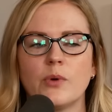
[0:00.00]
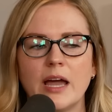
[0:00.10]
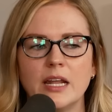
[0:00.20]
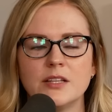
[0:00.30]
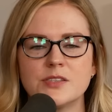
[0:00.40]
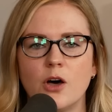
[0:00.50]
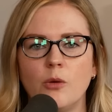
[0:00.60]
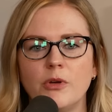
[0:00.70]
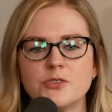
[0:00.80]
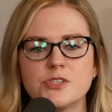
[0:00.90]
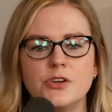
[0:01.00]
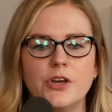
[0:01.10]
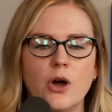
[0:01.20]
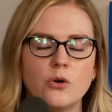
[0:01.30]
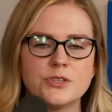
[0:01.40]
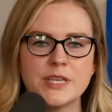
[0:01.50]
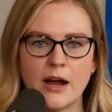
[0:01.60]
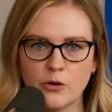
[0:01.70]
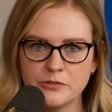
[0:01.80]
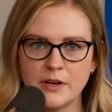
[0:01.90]
Right. It's almost no
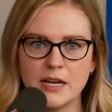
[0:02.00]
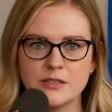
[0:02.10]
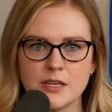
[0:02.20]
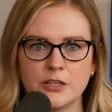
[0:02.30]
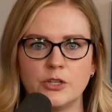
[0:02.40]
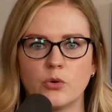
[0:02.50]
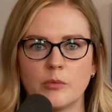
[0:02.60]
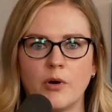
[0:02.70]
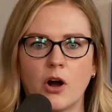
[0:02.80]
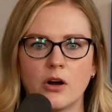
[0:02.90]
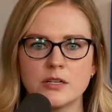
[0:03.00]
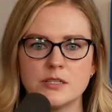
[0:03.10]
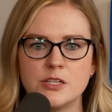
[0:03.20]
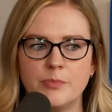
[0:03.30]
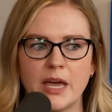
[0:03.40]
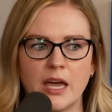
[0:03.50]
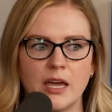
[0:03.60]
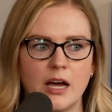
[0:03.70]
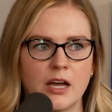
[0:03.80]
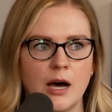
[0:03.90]
sacrifice on your part to
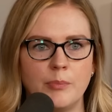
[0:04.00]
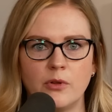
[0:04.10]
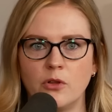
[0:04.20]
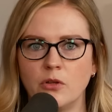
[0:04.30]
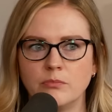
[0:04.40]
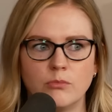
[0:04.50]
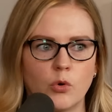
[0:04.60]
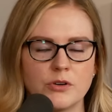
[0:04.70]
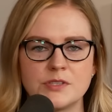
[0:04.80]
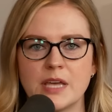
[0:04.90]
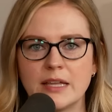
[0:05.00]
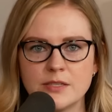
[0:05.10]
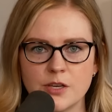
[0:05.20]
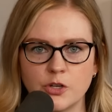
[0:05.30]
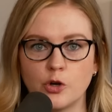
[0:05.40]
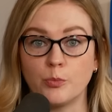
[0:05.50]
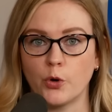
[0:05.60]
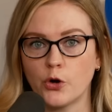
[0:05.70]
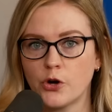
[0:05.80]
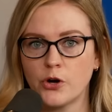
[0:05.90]
pay a couple more cents on your
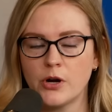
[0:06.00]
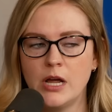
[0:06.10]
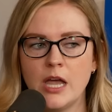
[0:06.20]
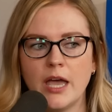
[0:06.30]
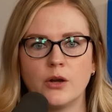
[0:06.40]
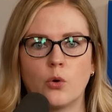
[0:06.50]
burger in